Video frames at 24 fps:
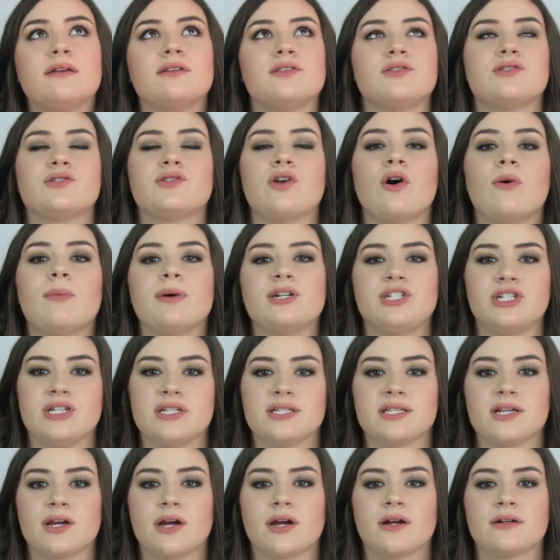so much
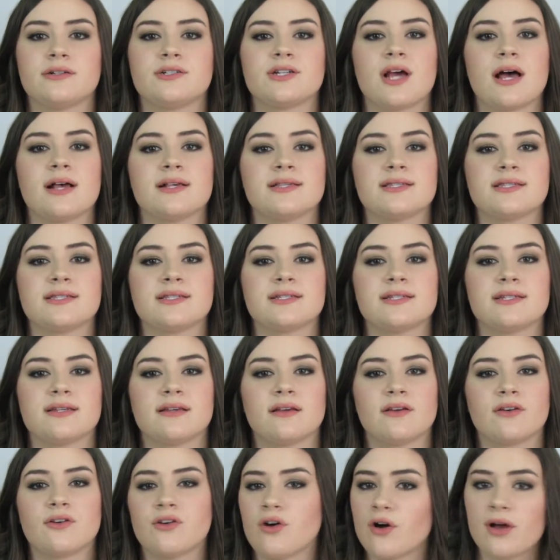easier just
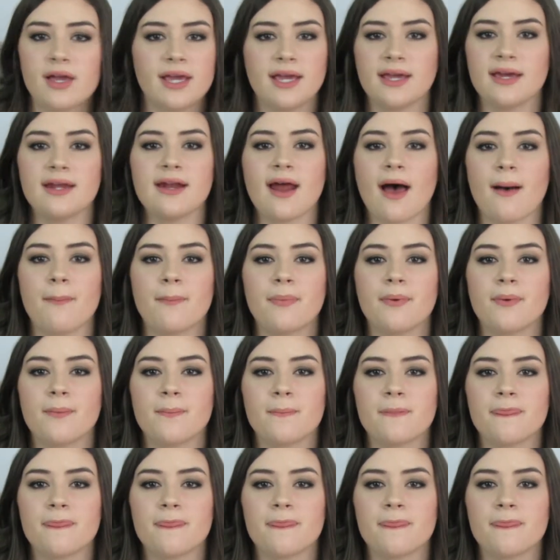cooking it up,